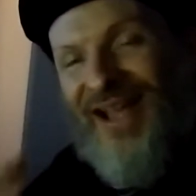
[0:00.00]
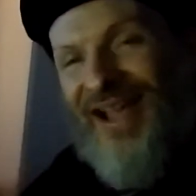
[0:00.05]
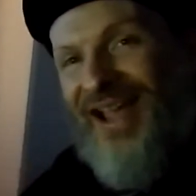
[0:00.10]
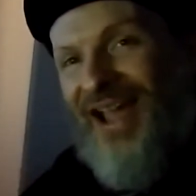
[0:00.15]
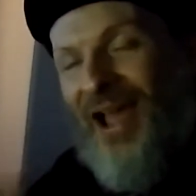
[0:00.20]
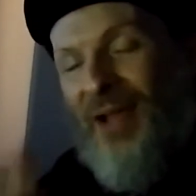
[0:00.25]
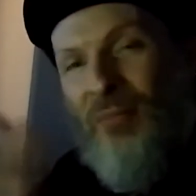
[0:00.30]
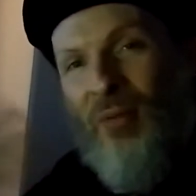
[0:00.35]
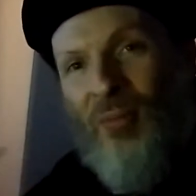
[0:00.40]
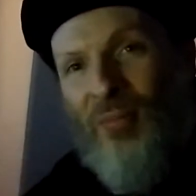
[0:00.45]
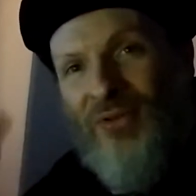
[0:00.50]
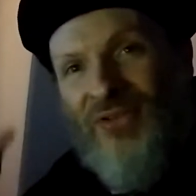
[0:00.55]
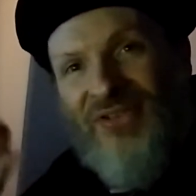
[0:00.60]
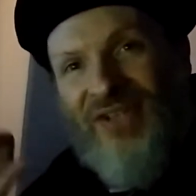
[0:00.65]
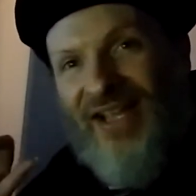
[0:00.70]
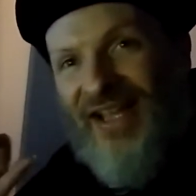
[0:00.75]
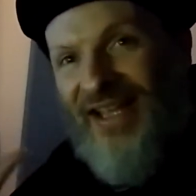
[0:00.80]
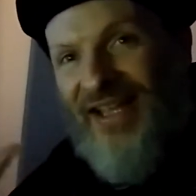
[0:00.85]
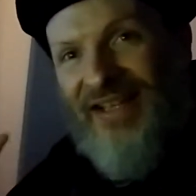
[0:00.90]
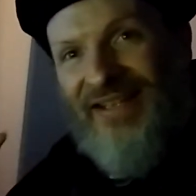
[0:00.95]
I, am
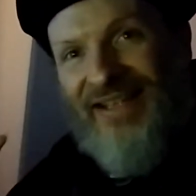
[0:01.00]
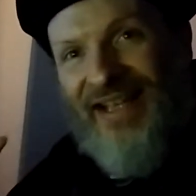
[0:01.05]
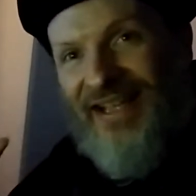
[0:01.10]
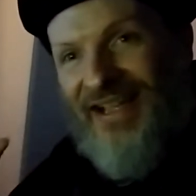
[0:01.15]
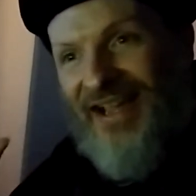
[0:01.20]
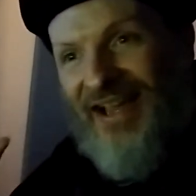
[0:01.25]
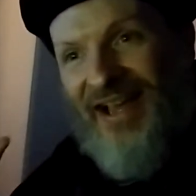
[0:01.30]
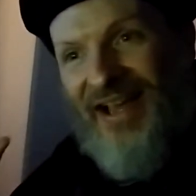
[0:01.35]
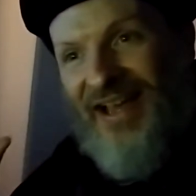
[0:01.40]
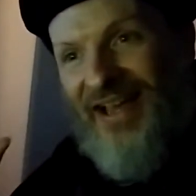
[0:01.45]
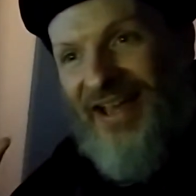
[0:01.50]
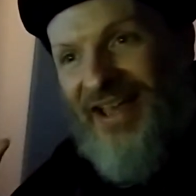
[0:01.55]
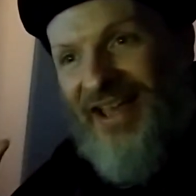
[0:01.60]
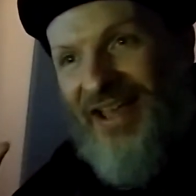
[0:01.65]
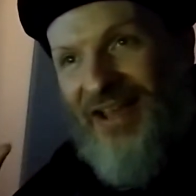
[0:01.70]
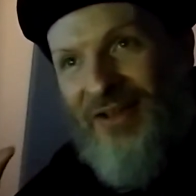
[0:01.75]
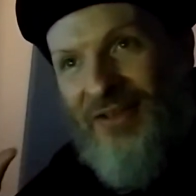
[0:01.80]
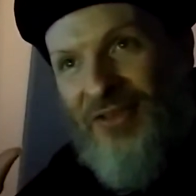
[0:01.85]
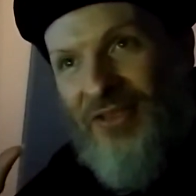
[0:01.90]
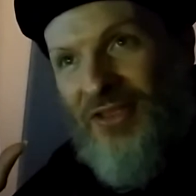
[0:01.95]
almost kind of like uh,
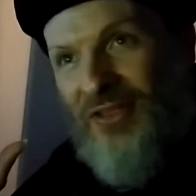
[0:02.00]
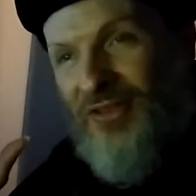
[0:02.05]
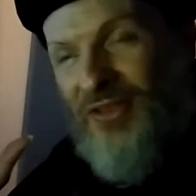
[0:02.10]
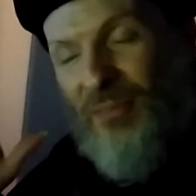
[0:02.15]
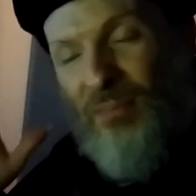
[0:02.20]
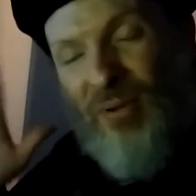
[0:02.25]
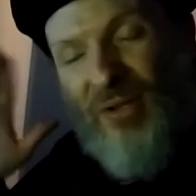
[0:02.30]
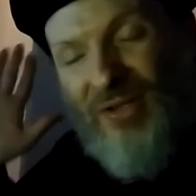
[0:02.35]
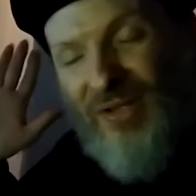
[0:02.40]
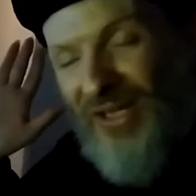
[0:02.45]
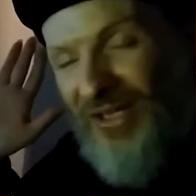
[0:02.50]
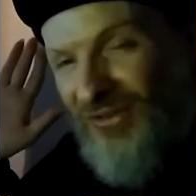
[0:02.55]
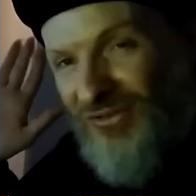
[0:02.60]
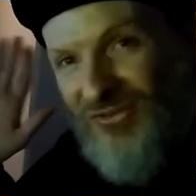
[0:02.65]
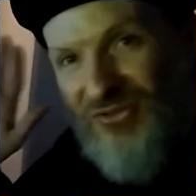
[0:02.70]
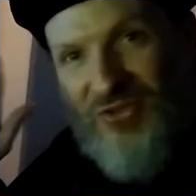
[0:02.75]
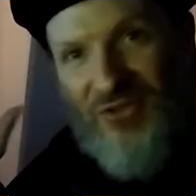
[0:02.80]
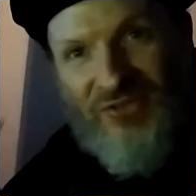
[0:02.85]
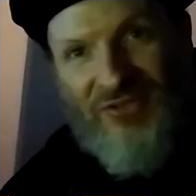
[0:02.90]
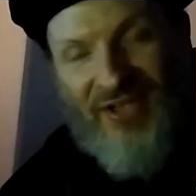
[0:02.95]
the
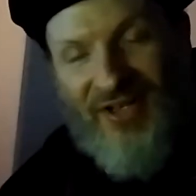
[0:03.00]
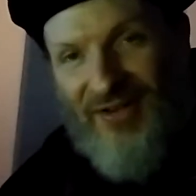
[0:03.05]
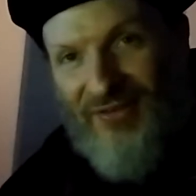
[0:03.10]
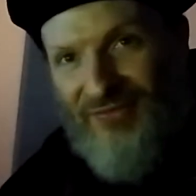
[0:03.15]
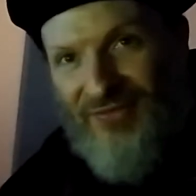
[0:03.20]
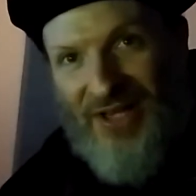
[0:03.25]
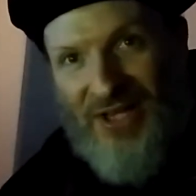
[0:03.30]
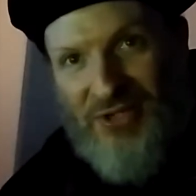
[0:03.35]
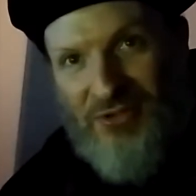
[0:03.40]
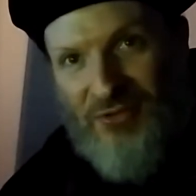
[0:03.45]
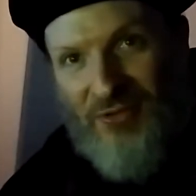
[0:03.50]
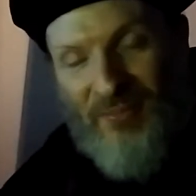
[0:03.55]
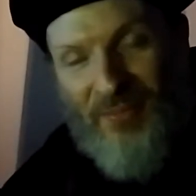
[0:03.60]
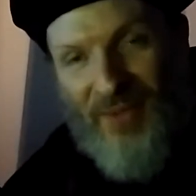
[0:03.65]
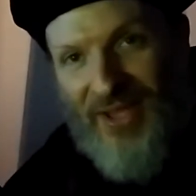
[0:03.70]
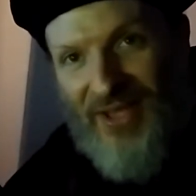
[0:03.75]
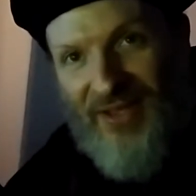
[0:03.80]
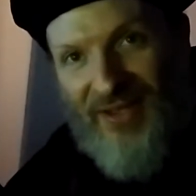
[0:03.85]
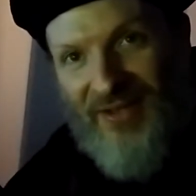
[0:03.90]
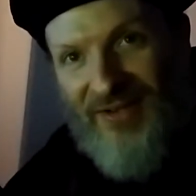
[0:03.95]
police just kind of flashed through
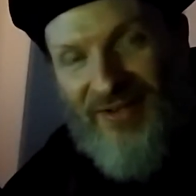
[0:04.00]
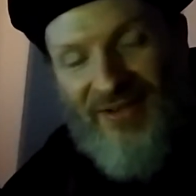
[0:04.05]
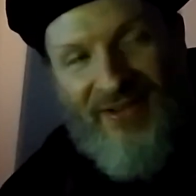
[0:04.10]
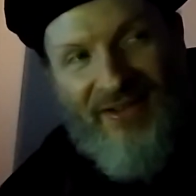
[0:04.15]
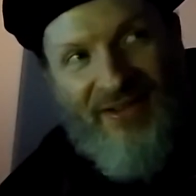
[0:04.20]
my head.